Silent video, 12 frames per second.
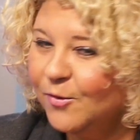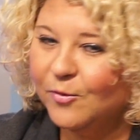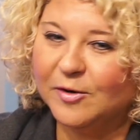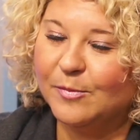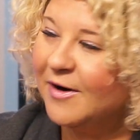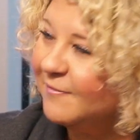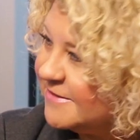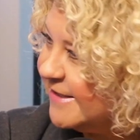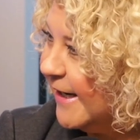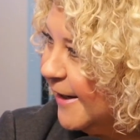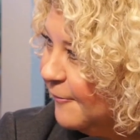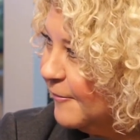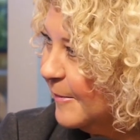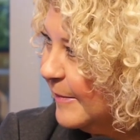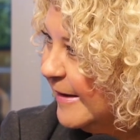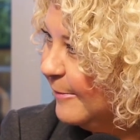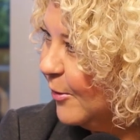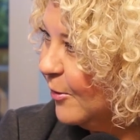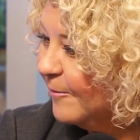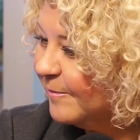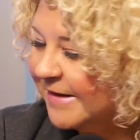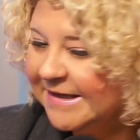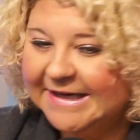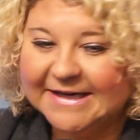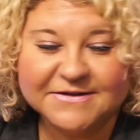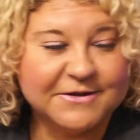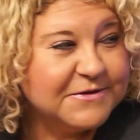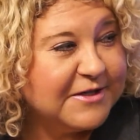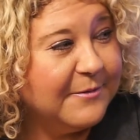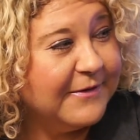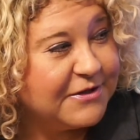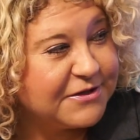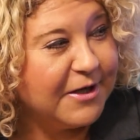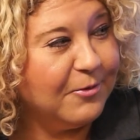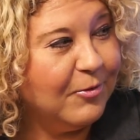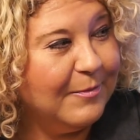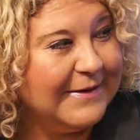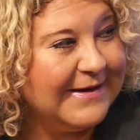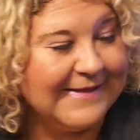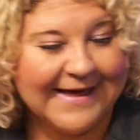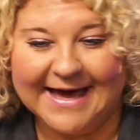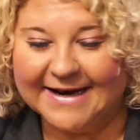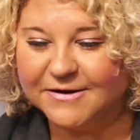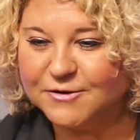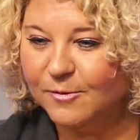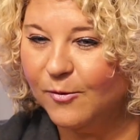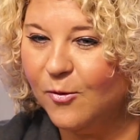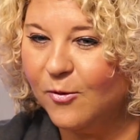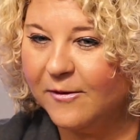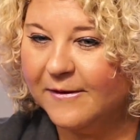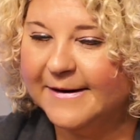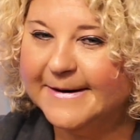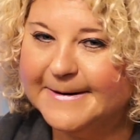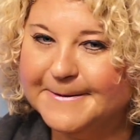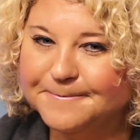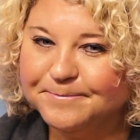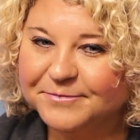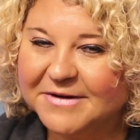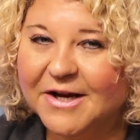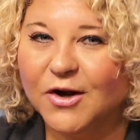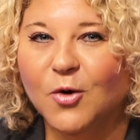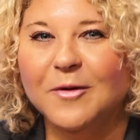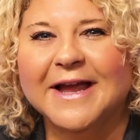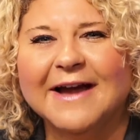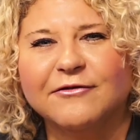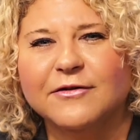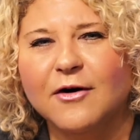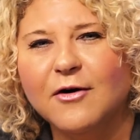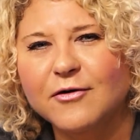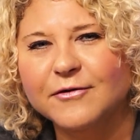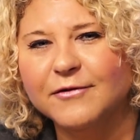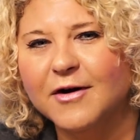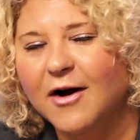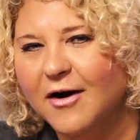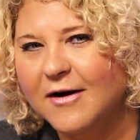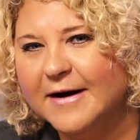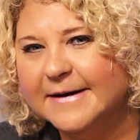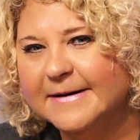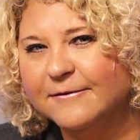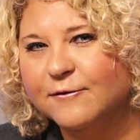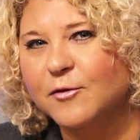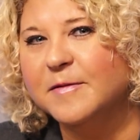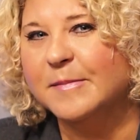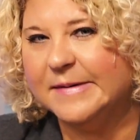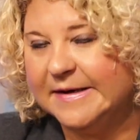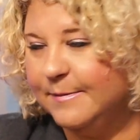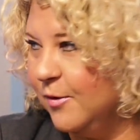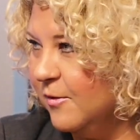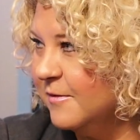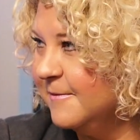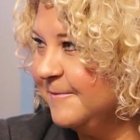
We are prophesying over the people. And so some of the show will be that. It's more um, going after the heart of God for the people.